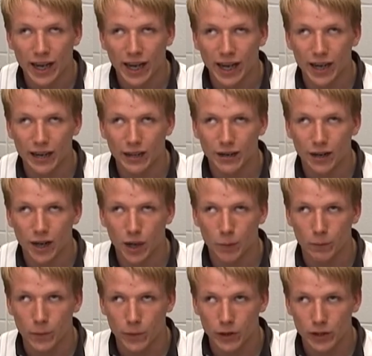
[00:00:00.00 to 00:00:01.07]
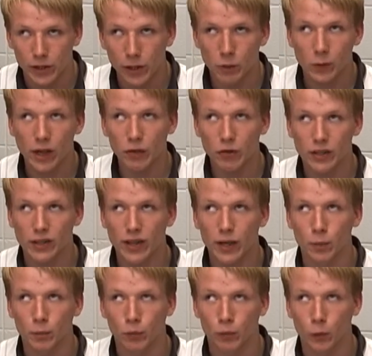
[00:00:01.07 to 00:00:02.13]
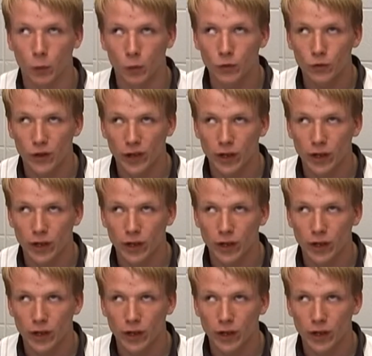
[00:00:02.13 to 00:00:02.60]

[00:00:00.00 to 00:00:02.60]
And you know, gradually that improved.